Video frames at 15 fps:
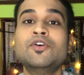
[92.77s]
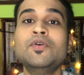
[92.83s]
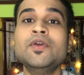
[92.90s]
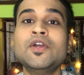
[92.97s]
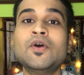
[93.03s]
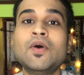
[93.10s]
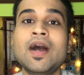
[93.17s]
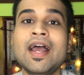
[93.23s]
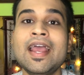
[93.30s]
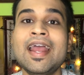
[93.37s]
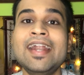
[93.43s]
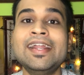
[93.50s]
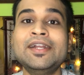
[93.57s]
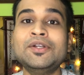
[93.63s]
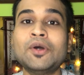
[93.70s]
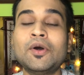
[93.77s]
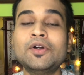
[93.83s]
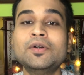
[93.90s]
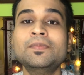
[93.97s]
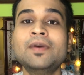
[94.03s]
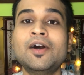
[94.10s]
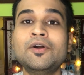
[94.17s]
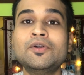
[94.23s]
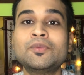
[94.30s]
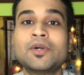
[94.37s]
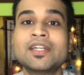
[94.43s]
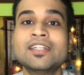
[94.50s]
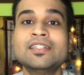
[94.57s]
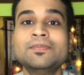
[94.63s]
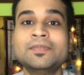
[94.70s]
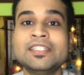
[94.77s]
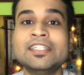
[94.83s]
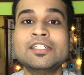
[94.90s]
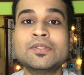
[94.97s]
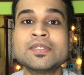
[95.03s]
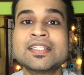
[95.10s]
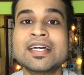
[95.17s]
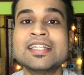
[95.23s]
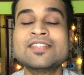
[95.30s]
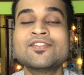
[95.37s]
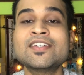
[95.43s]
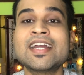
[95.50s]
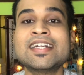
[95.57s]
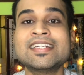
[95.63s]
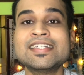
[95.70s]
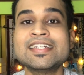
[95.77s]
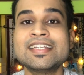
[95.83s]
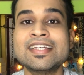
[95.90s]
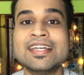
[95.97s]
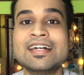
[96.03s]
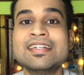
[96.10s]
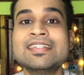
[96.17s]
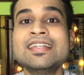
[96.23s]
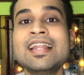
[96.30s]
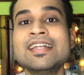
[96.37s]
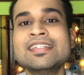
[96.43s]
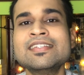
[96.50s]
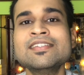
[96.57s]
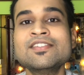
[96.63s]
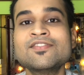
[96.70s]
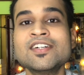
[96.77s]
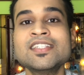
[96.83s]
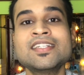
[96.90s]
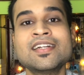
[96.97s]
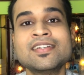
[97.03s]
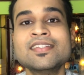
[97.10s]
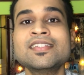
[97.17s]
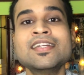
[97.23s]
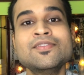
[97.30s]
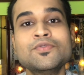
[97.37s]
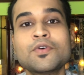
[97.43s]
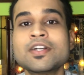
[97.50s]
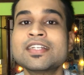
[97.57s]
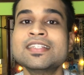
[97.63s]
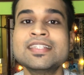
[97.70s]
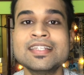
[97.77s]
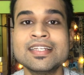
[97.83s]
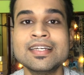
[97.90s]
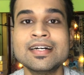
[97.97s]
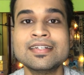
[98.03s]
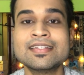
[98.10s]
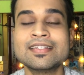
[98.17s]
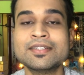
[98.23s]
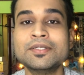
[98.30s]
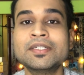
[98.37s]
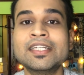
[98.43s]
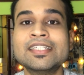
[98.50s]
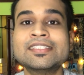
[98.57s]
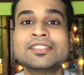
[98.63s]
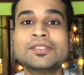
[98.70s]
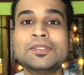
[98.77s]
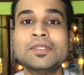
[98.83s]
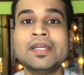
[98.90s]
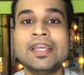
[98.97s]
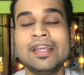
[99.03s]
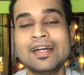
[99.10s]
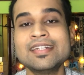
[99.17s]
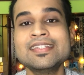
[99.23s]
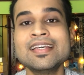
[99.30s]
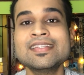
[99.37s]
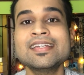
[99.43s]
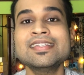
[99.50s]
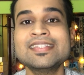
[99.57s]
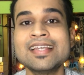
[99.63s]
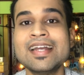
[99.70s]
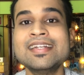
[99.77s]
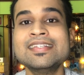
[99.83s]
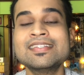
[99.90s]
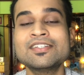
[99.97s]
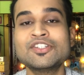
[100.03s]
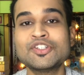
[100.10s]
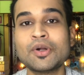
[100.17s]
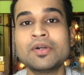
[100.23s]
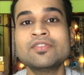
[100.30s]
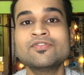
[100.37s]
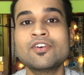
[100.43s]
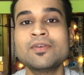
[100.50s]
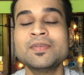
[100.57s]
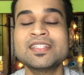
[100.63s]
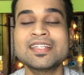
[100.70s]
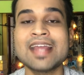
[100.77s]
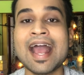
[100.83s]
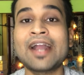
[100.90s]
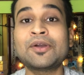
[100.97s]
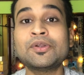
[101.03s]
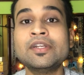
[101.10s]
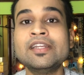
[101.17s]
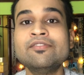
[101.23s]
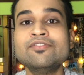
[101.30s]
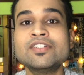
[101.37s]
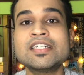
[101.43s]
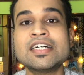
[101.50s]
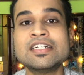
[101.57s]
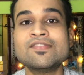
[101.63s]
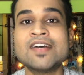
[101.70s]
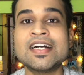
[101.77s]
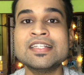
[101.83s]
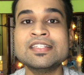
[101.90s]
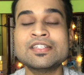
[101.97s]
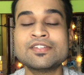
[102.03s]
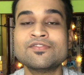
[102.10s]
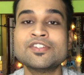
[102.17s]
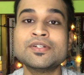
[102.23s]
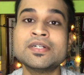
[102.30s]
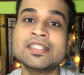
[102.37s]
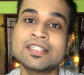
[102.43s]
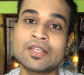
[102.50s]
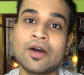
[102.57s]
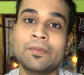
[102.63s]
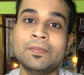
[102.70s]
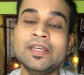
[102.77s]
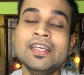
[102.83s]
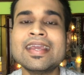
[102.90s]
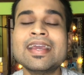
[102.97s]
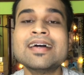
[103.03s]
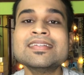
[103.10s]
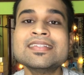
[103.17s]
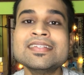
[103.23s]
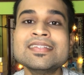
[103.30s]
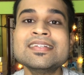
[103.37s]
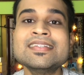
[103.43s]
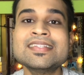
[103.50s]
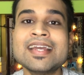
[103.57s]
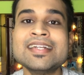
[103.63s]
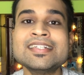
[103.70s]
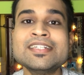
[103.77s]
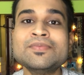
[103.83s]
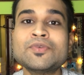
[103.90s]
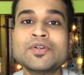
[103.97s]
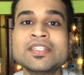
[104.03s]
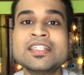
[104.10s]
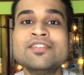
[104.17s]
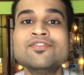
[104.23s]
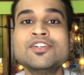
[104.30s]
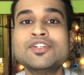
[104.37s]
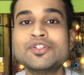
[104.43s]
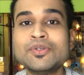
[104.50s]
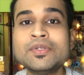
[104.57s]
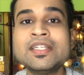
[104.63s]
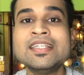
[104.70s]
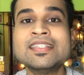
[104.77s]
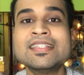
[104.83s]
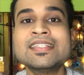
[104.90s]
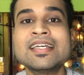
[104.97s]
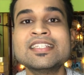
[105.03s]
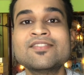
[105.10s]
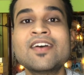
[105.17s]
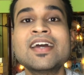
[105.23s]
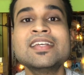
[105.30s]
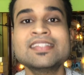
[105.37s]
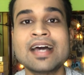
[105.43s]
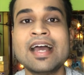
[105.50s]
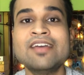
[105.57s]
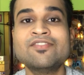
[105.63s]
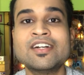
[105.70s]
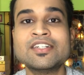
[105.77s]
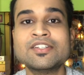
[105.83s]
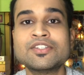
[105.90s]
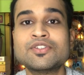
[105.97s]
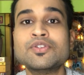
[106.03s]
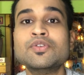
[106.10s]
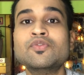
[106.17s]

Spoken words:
we go ahead and talk about what are the prerequisites for getting an ARC, let's just first understand what is an ARC. Okay, so ARC, as I said, is a short form. It's an acronym for Advanced Reviewers Copy. ARCs are sent in mostly for two reasons as far as I have understood.